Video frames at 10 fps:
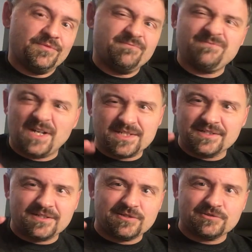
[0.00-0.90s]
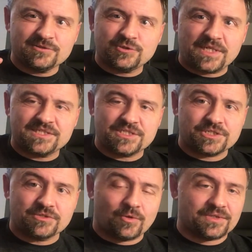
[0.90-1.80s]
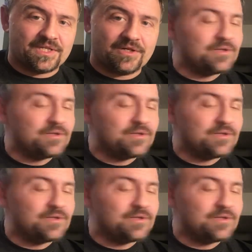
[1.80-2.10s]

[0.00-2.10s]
Fun little transition chord there.